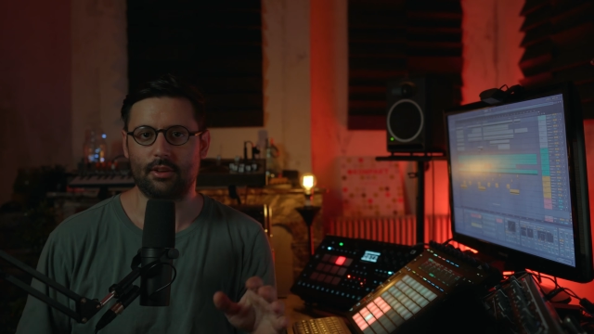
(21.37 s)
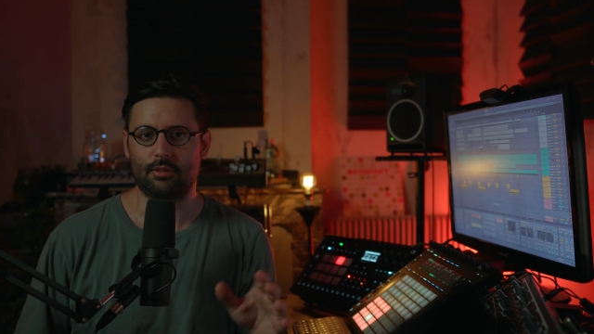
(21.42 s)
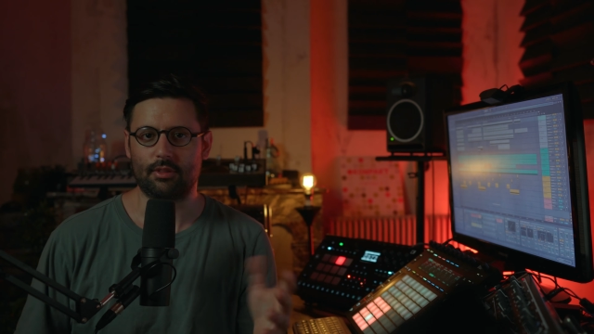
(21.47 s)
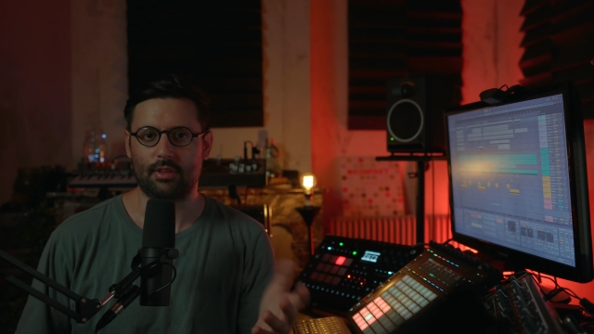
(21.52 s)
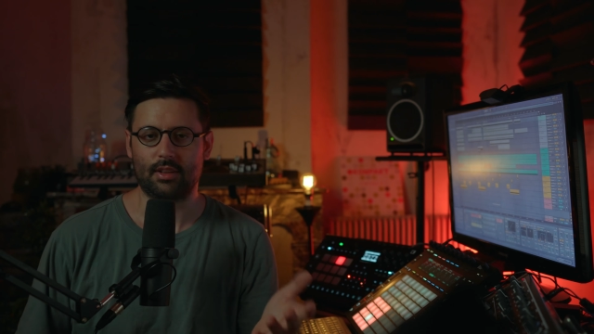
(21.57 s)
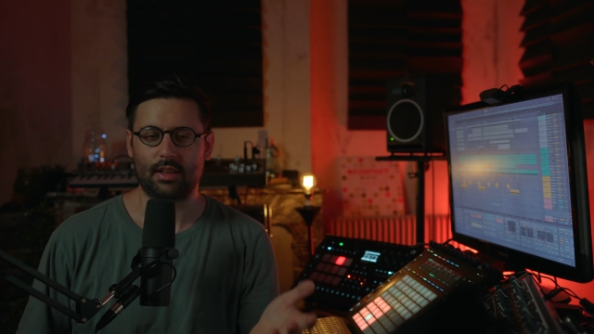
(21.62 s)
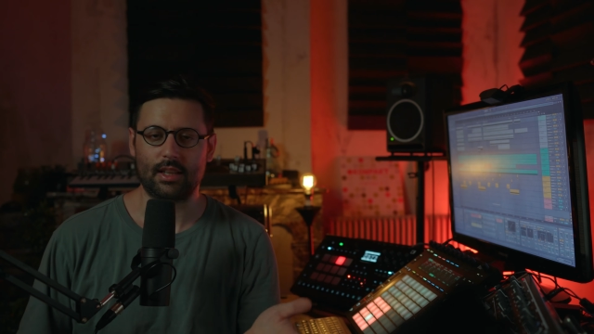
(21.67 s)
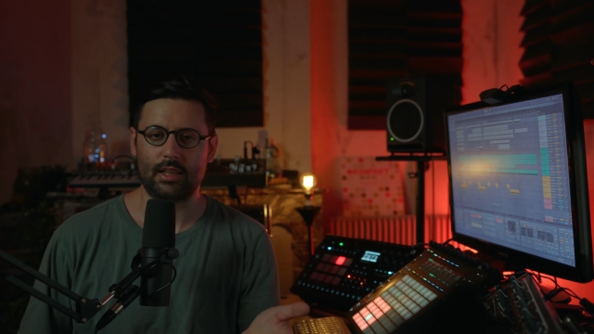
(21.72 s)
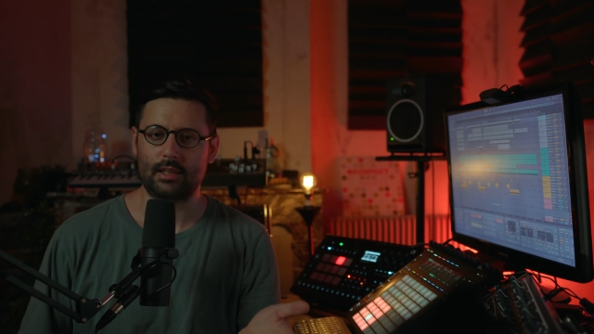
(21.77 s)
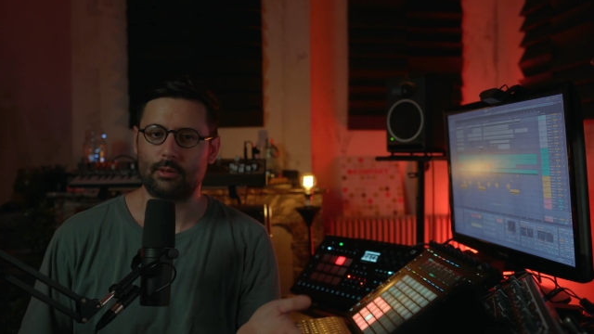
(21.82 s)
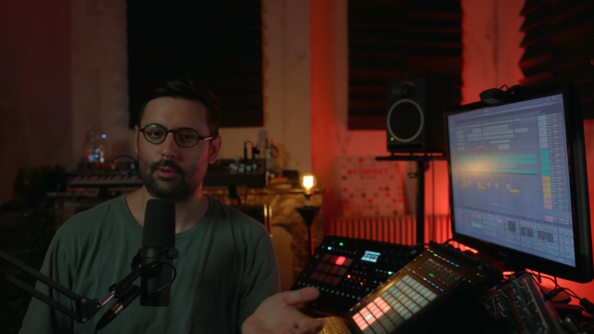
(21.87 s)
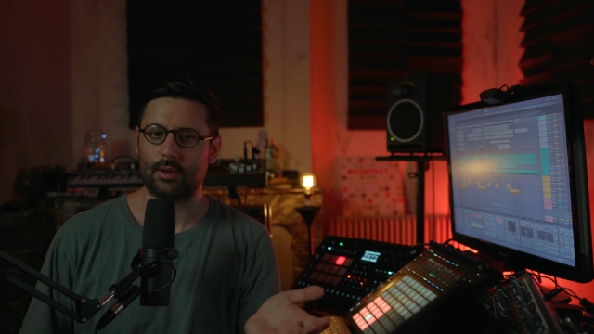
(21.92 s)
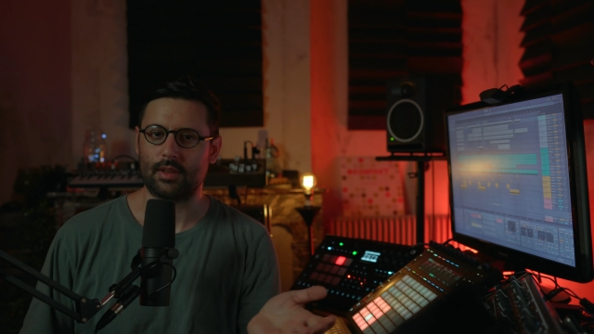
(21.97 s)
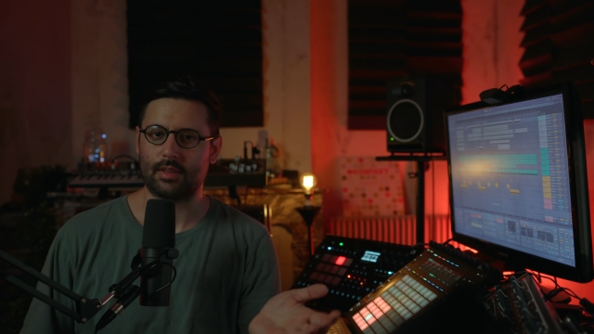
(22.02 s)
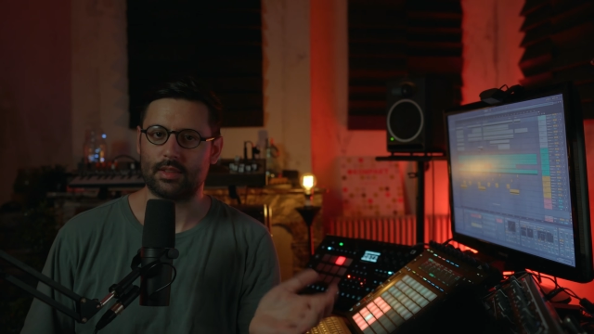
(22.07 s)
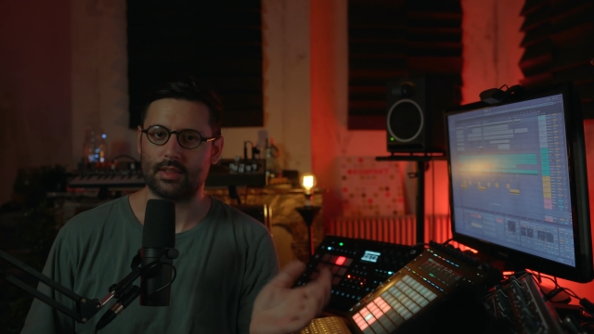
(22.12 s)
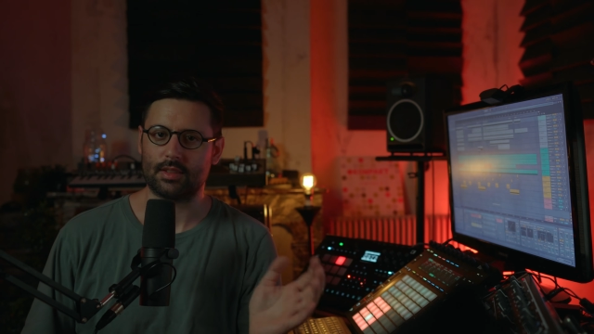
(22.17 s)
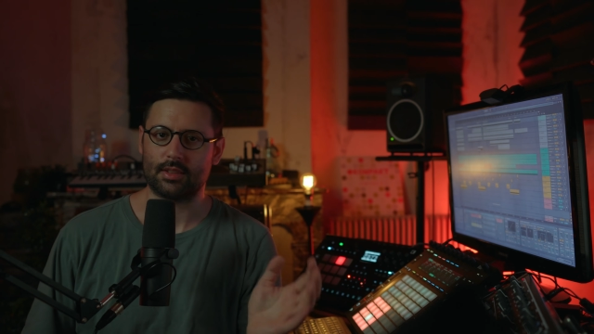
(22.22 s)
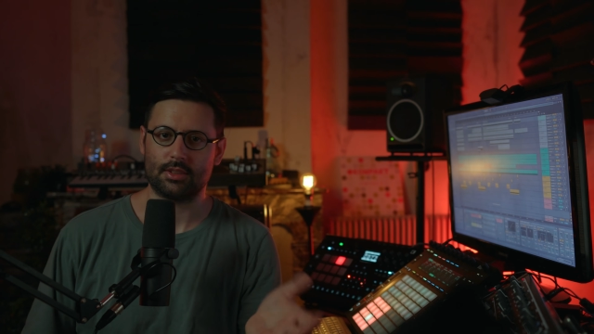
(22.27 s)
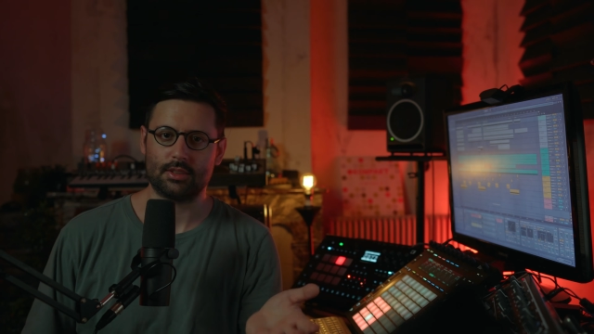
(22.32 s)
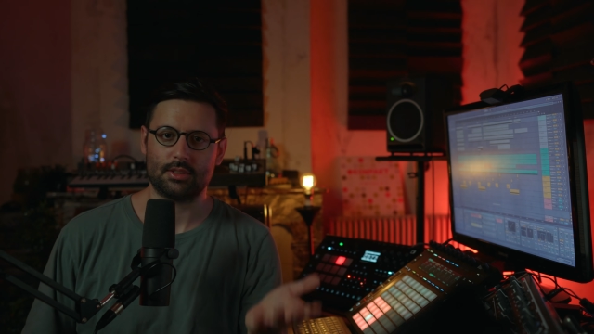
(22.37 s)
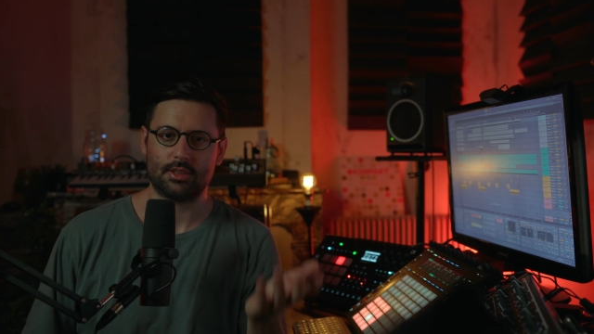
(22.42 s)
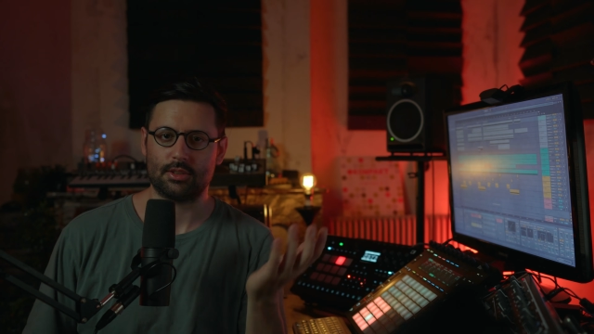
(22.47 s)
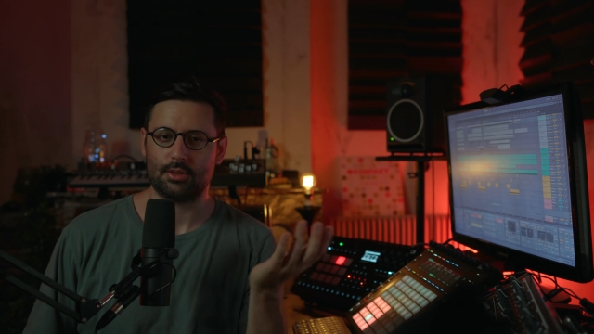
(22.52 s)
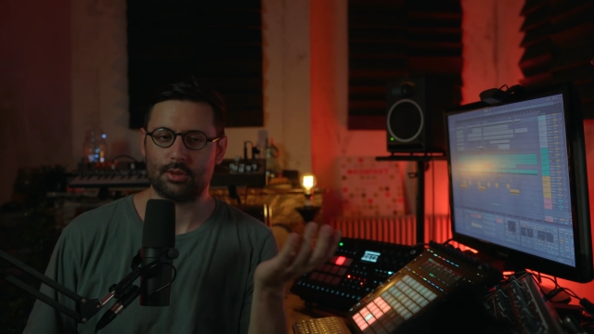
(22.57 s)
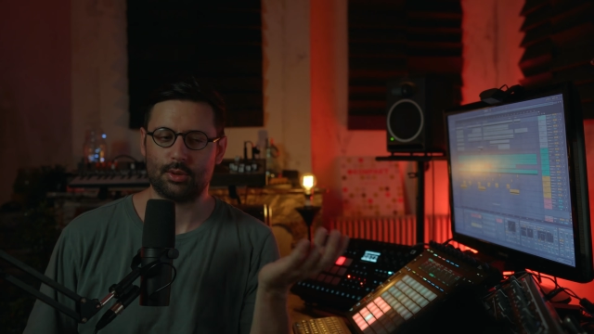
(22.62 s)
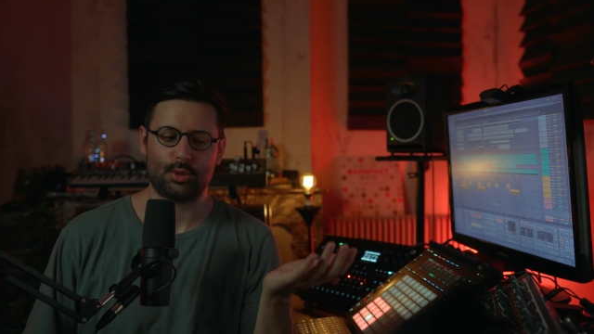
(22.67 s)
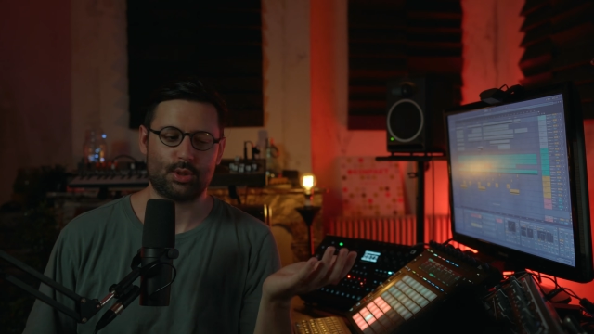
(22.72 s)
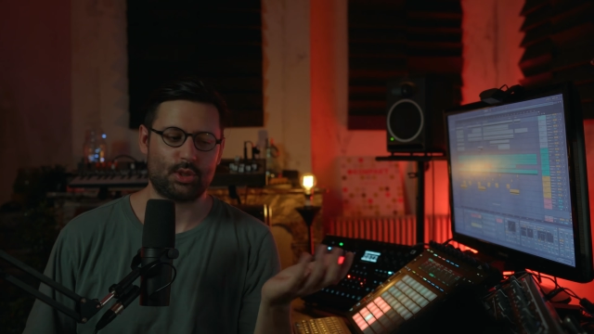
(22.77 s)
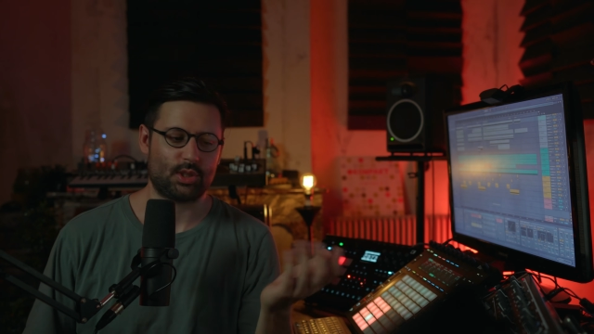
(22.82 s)
obviously it was
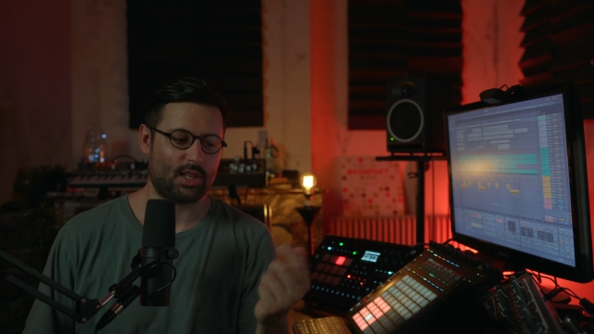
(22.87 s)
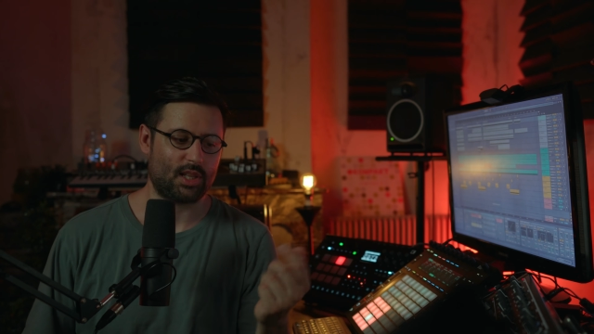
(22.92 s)
discontinued